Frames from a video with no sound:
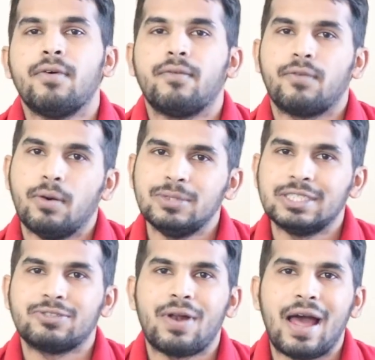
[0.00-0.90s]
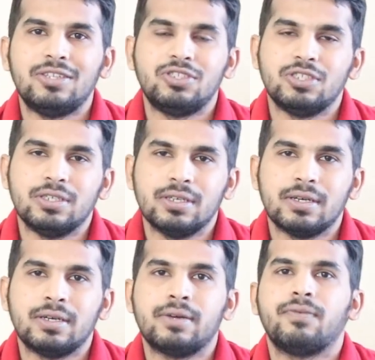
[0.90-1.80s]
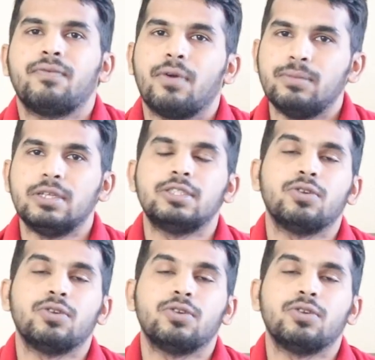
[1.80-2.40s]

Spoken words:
from the scratch from this.